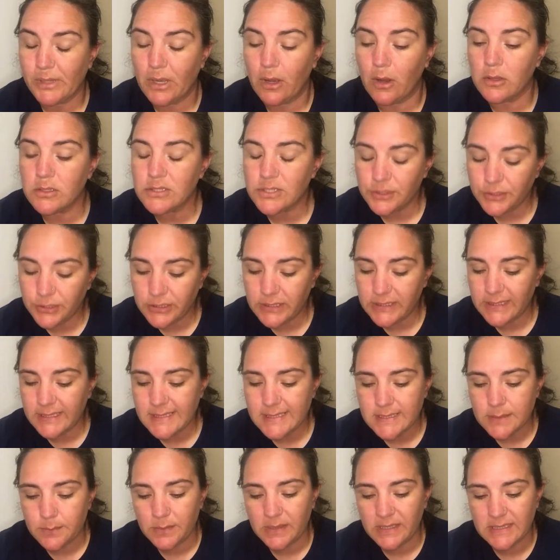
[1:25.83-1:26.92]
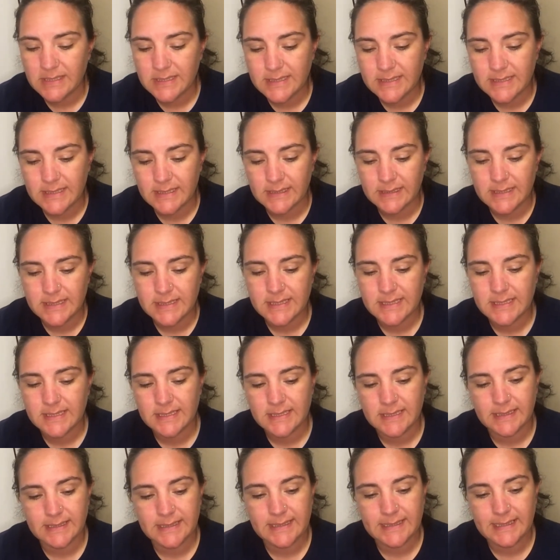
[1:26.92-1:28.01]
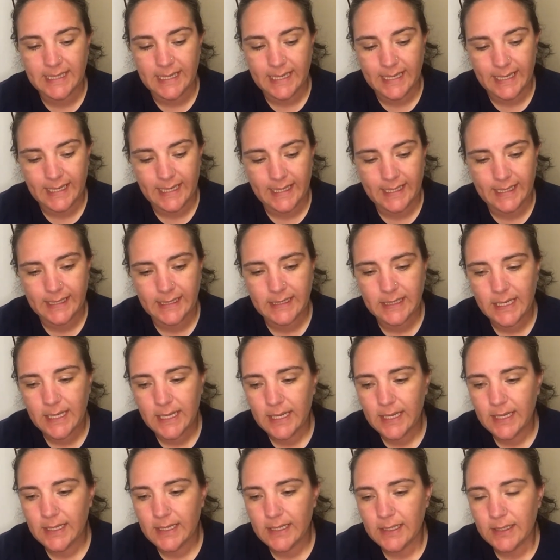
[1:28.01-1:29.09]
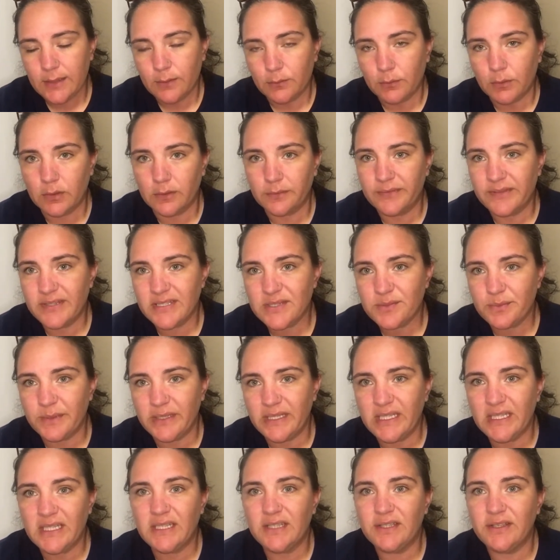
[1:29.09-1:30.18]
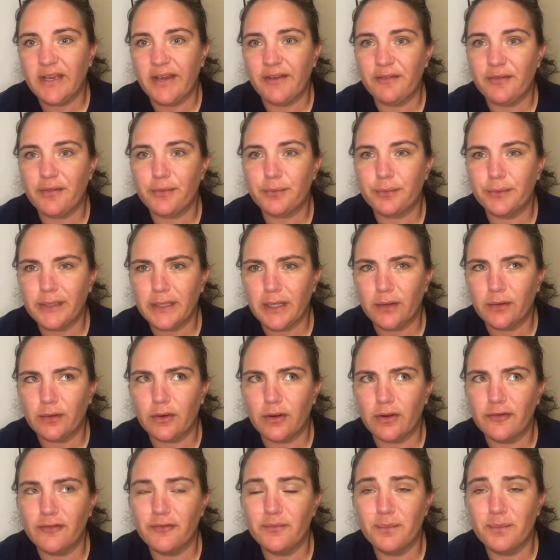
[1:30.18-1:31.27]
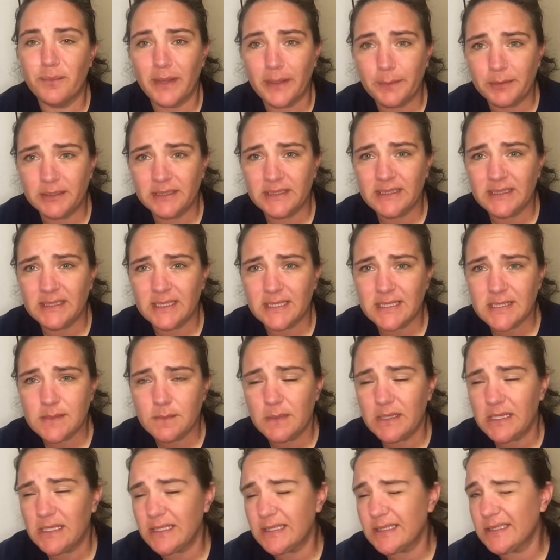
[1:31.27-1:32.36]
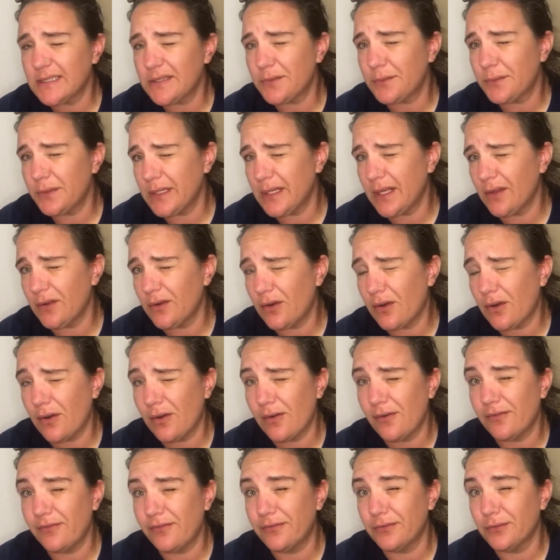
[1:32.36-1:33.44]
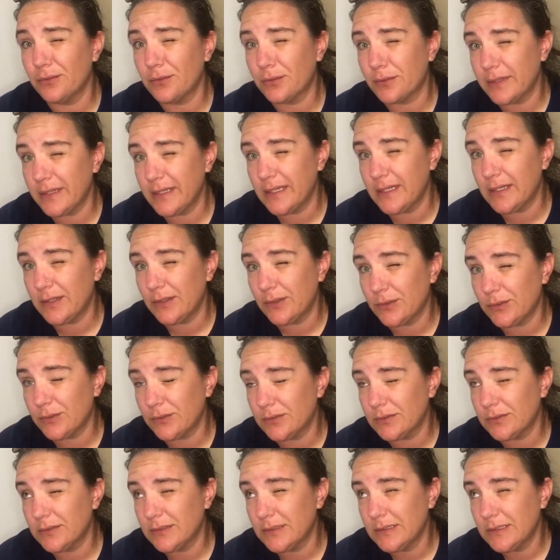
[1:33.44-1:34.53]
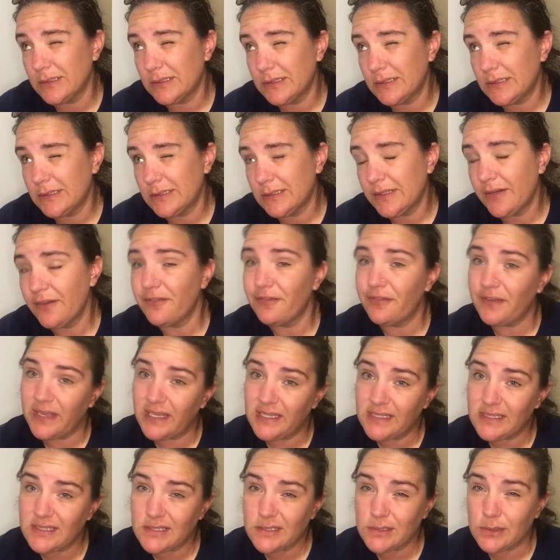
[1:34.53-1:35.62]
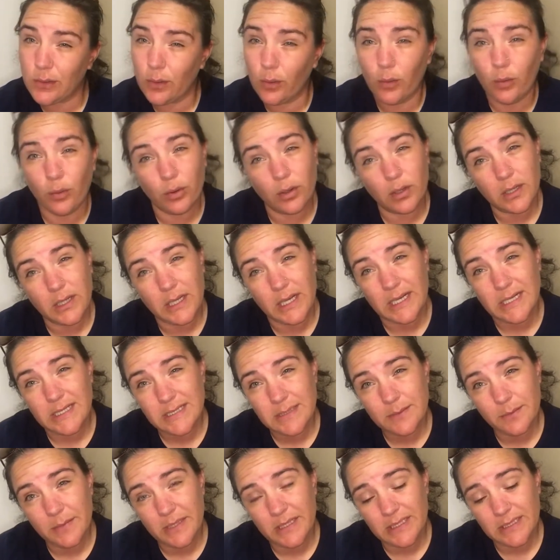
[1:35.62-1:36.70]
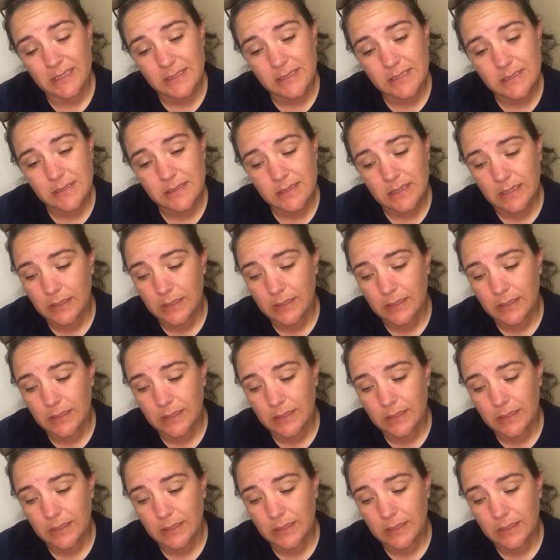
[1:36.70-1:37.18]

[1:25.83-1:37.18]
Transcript: Also, you're going to get some instants today. Well, this week, you have $3 off Maybelline Cosmetics, $3 off L'Oreal Face or Cosmetics.